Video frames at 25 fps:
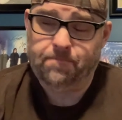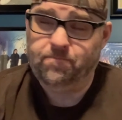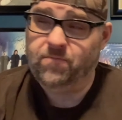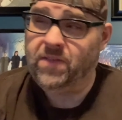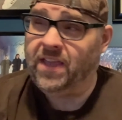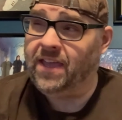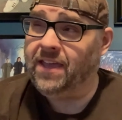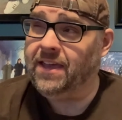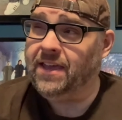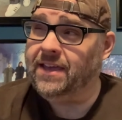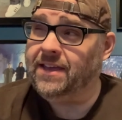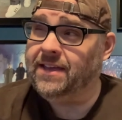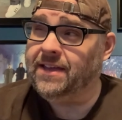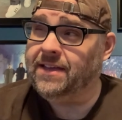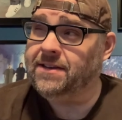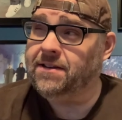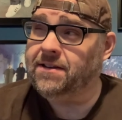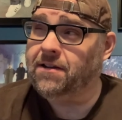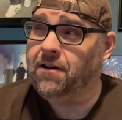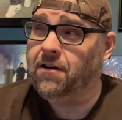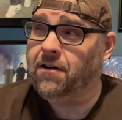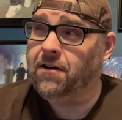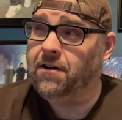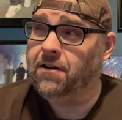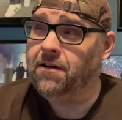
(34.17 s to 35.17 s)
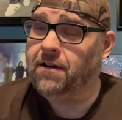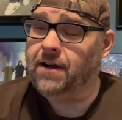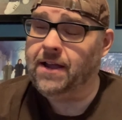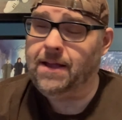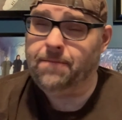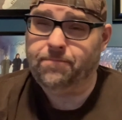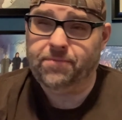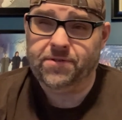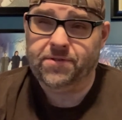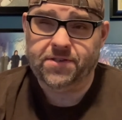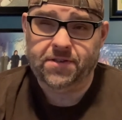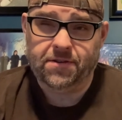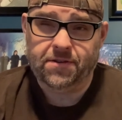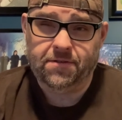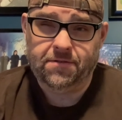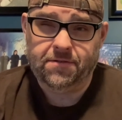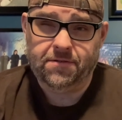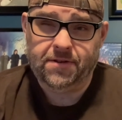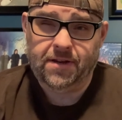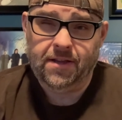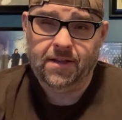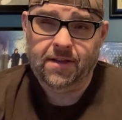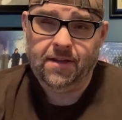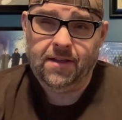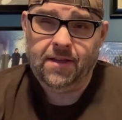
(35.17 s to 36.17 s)
and our episode
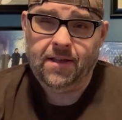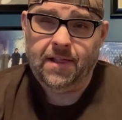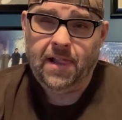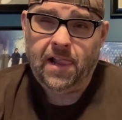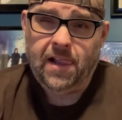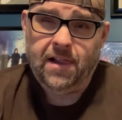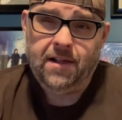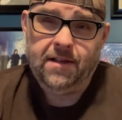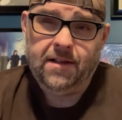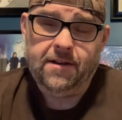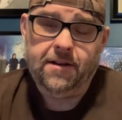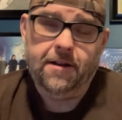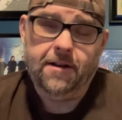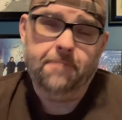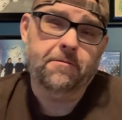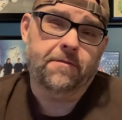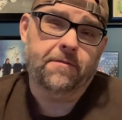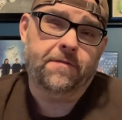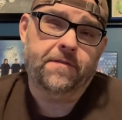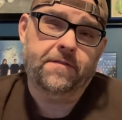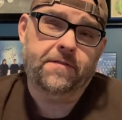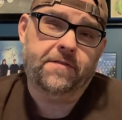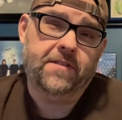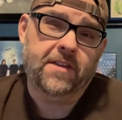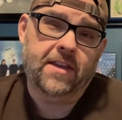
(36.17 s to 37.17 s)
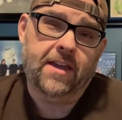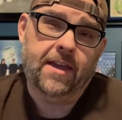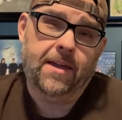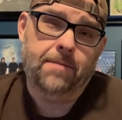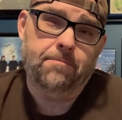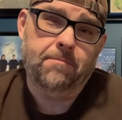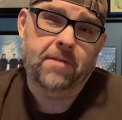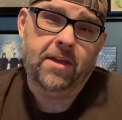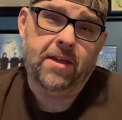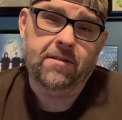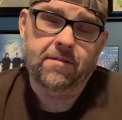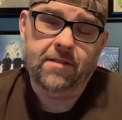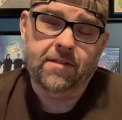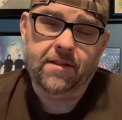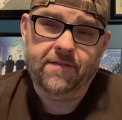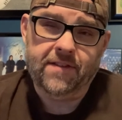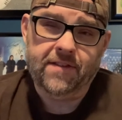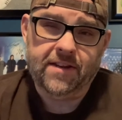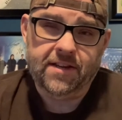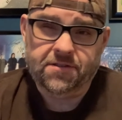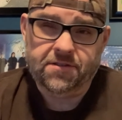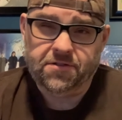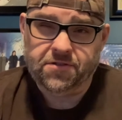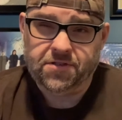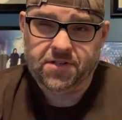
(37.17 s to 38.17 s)
number 58, May You Live in
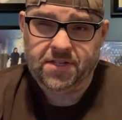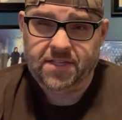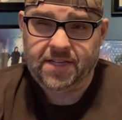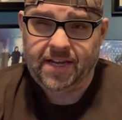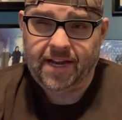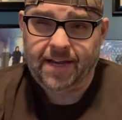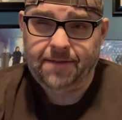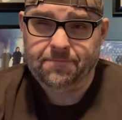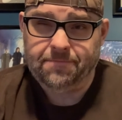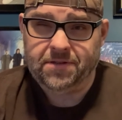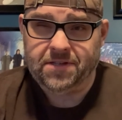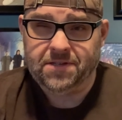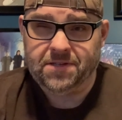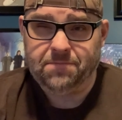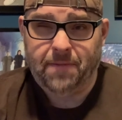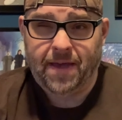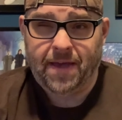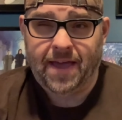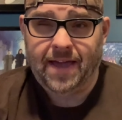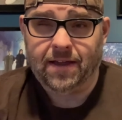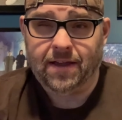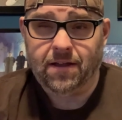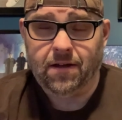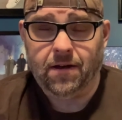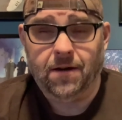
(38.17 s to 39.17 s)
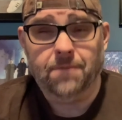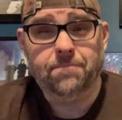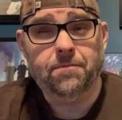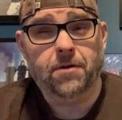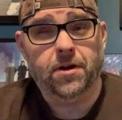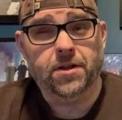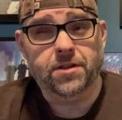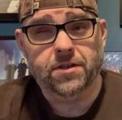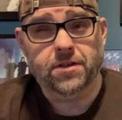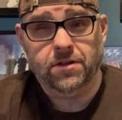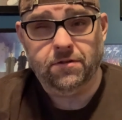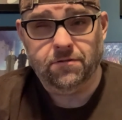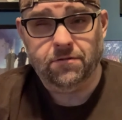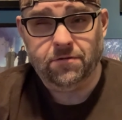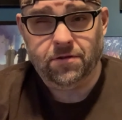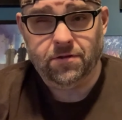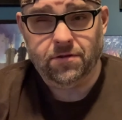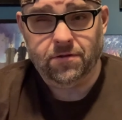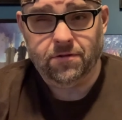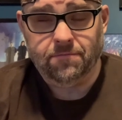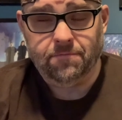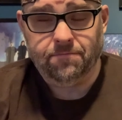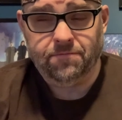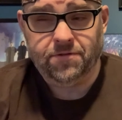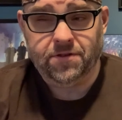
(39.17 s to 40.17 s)
Interesting Times, is back up on YouTube.